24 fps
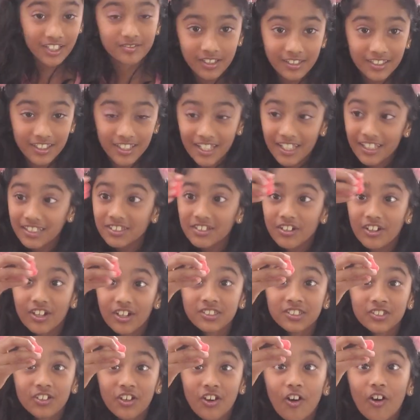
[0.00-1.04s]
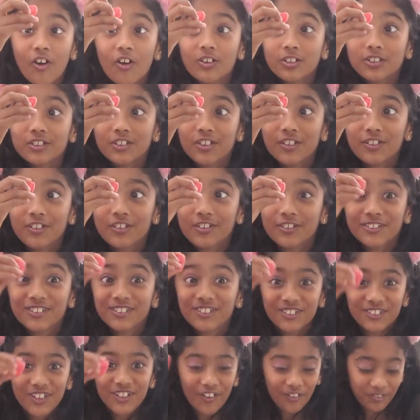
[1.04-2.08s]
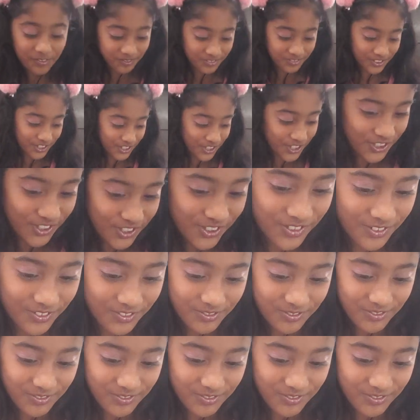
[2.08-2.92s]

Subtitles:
These hearts also look so cute.